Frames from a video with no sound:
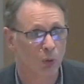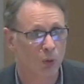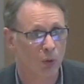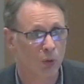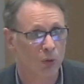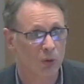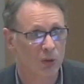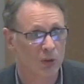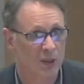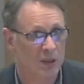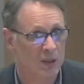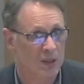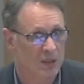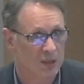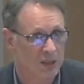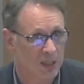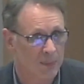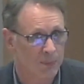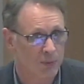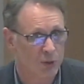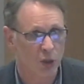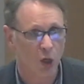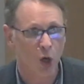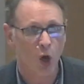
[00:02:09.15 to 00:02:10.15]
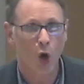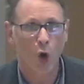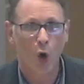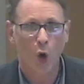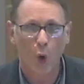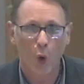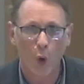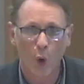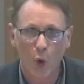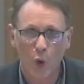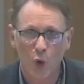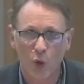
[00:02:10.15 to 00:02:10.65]
all these steps
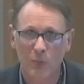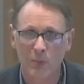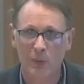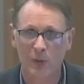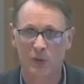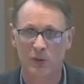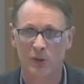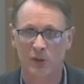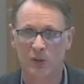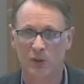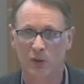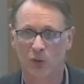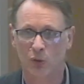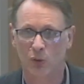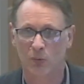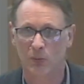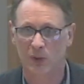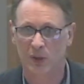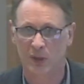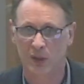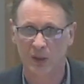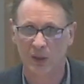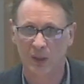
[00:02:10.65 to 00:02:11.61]
almost normally.